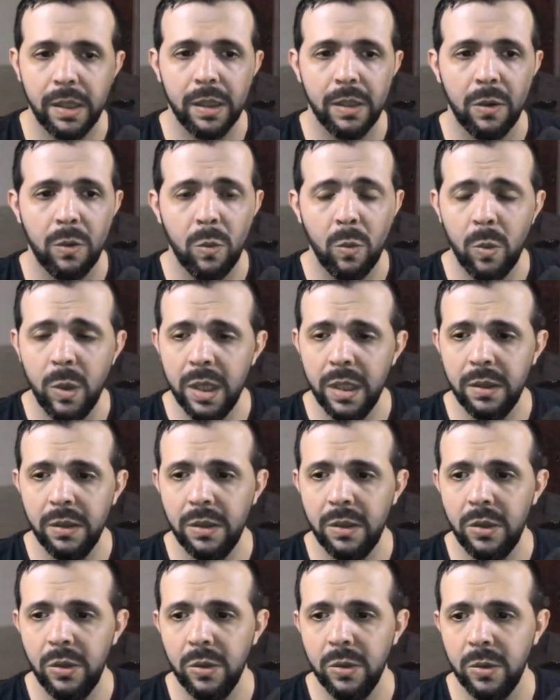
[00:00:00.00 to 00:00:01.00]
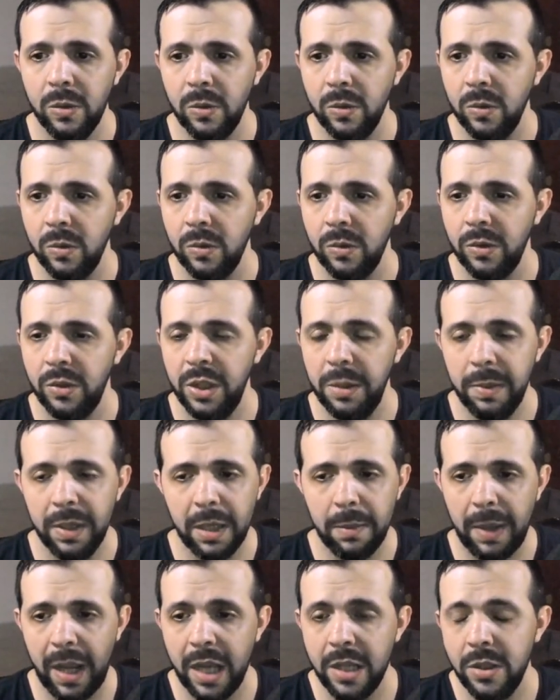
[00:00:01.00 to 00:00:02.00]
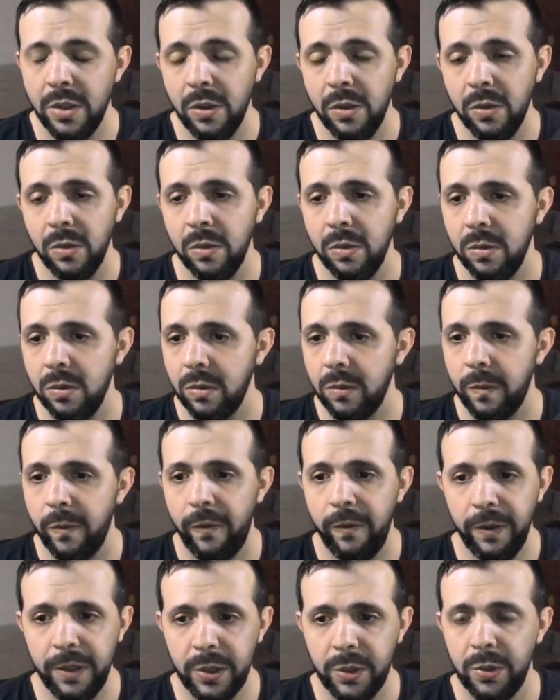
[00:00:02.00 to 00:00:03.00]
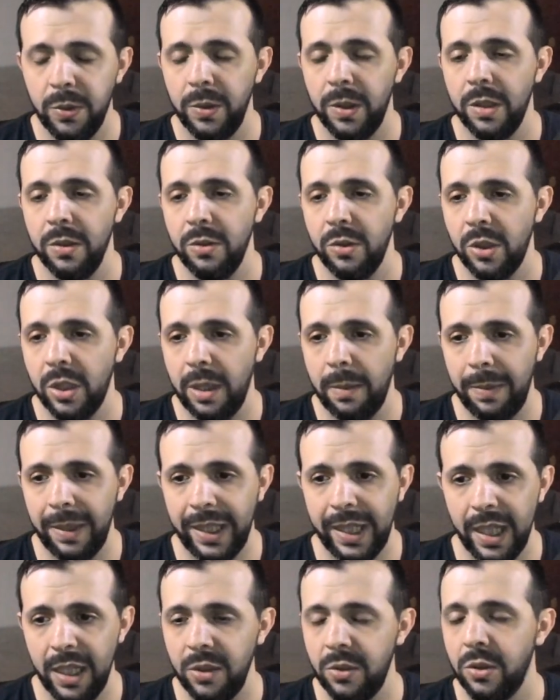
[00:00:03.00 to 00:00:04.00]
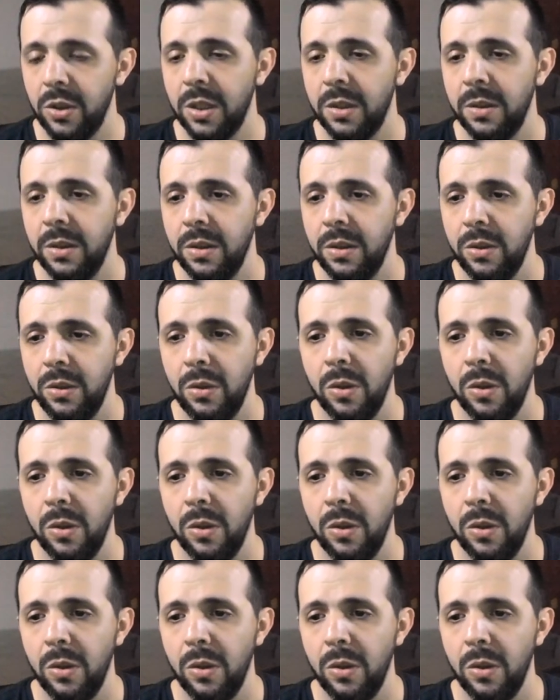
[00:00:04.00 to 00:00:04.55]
When you develop a new feature on your application,